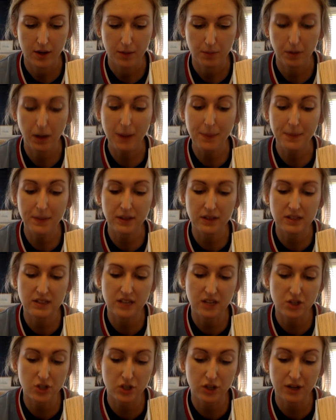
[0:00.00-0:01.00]
"Brightbill is
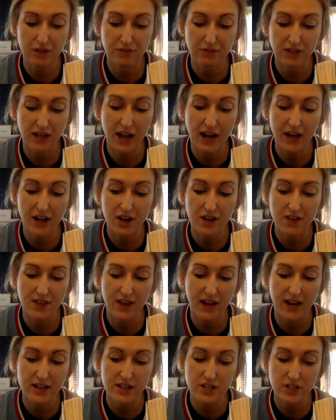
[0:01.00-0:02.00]
such a great flyer that
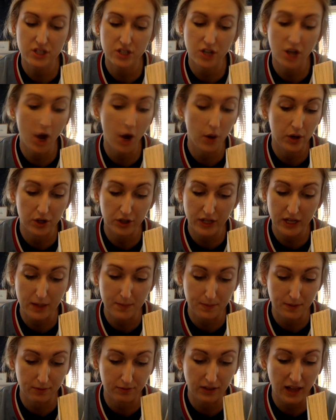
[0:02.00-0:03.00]
I just know he'll
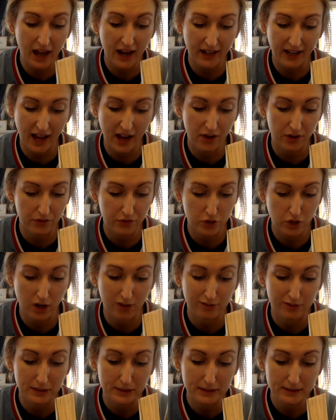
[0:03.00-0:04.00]
keep the flock out of
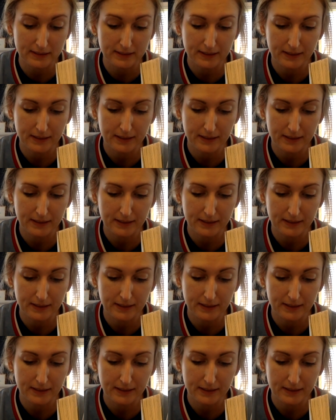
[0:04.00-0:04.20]
trouble."